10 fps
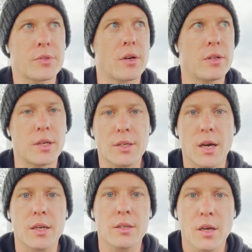So in this
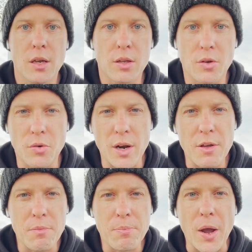case, you
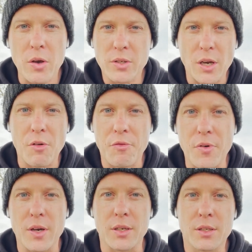really pay yourself
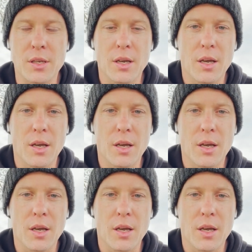first,